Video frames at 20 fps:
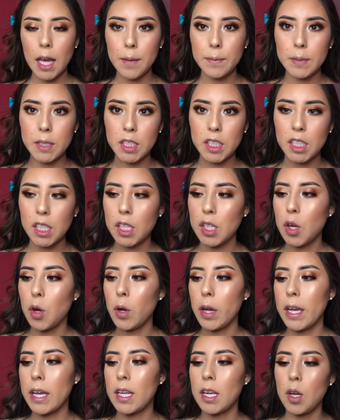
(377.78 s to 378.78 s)
I'm just gonna go
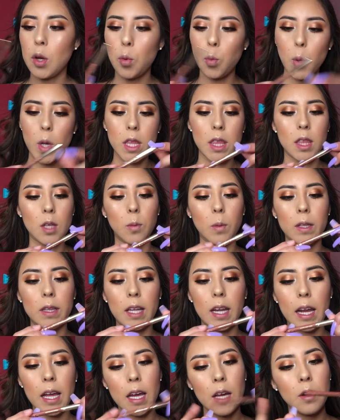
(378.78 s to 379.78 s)
in with the one
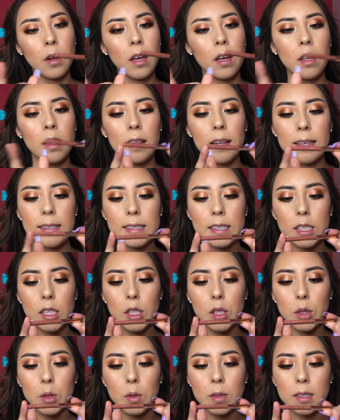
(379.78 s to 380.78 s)
that I like to
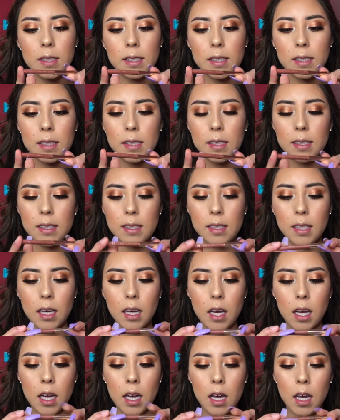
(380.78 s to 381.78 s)
use. This is
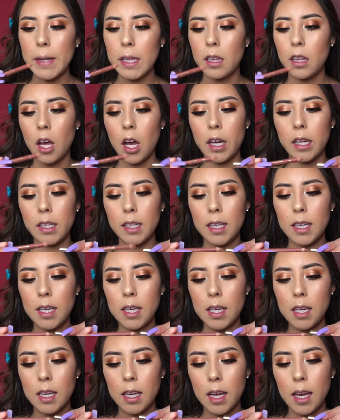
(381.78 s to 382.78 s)
the
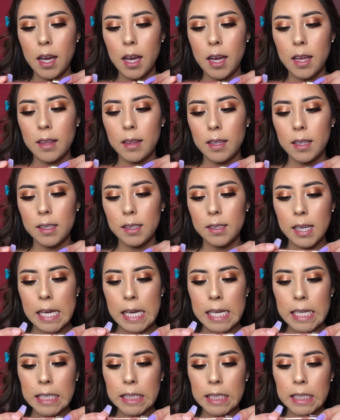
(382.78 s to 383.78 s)
Milani, and this
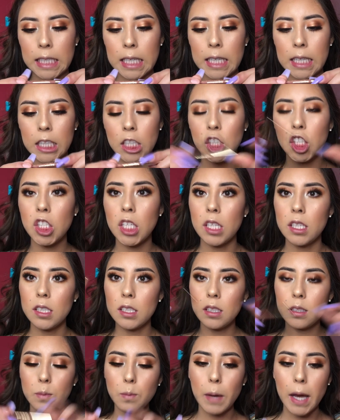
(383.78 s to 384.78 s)
is in the shade
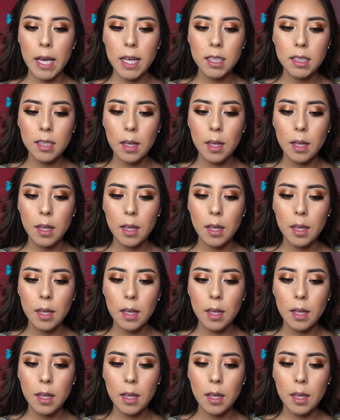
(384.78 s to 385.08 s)
Spice.